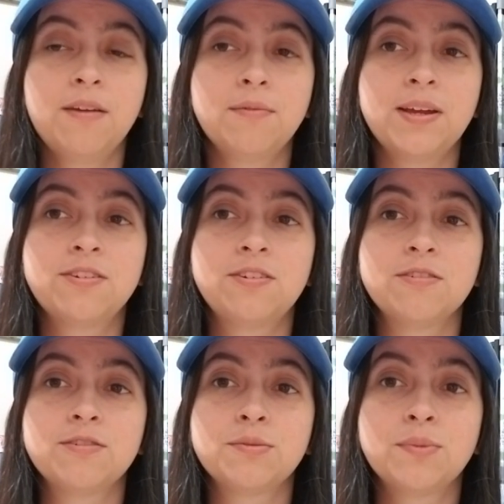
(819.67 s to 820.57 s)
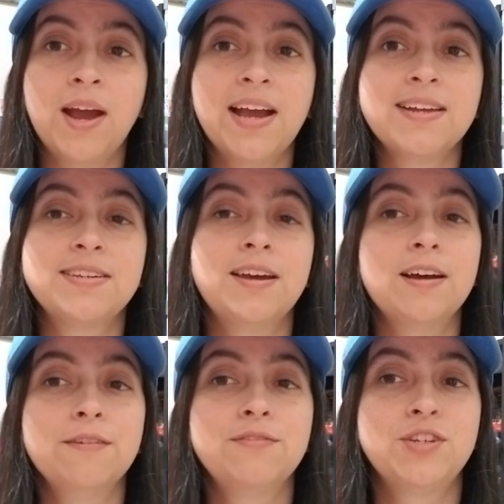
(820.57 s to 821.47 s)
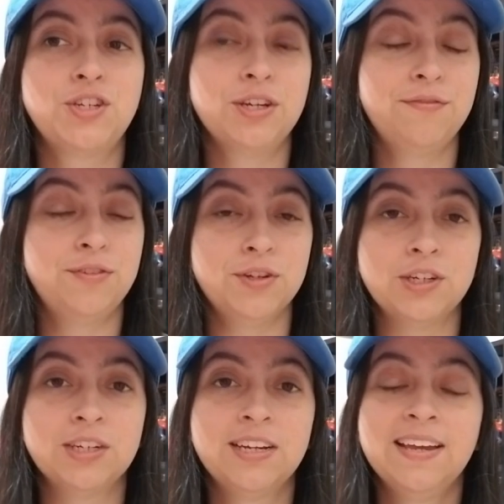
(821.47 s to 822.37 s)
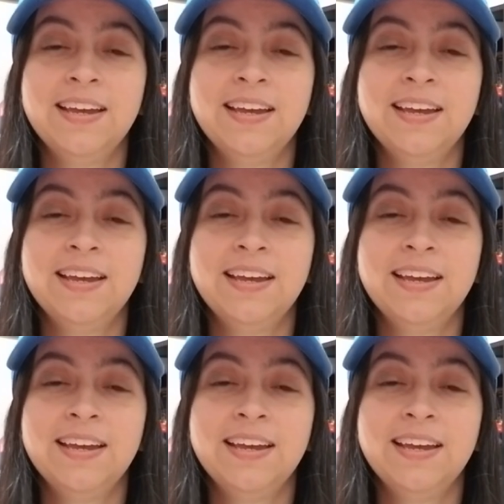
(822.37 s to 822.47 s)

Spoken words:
Racers Rise of Shifter.